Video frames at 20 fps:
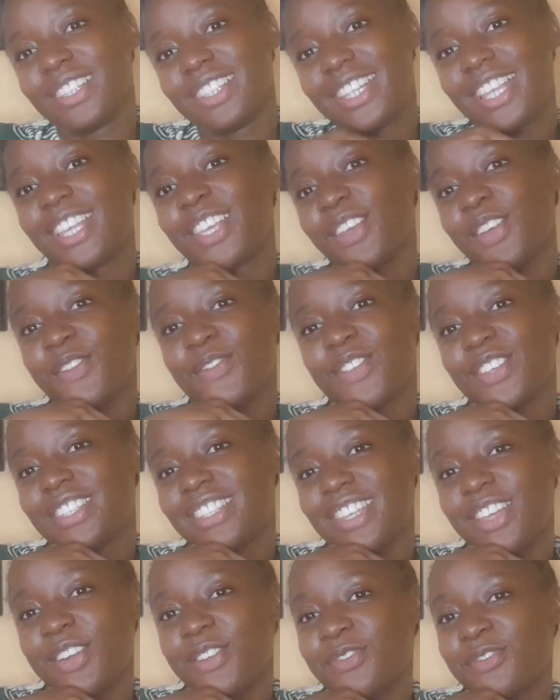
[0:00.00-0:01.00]
Take care of
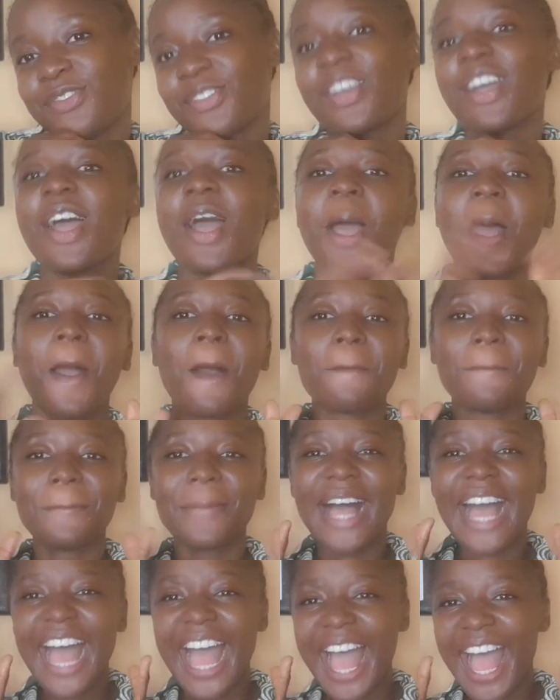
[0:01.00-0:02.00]
yourself.
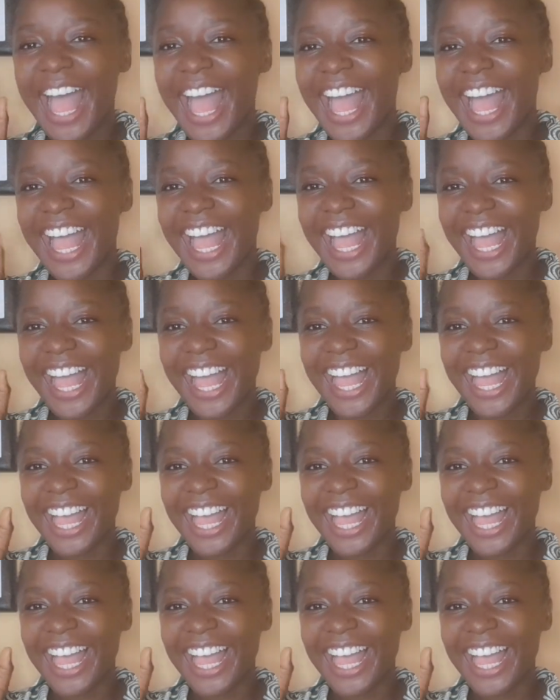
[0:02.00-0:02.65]
Bye.